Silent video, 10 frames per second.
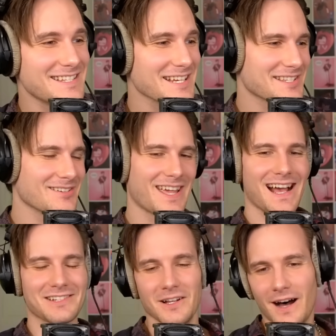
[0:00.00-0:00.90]
just so
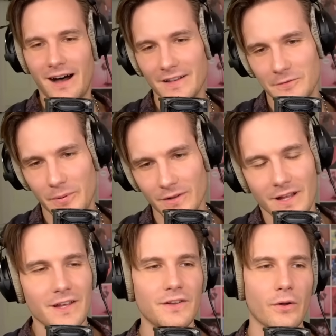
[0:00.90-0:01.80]
casual. Hospital?
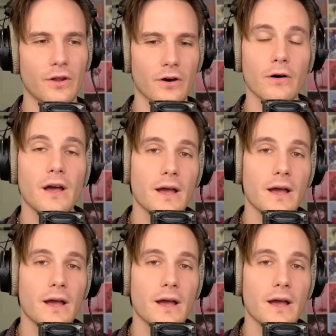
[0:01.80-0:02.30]
No, no, no.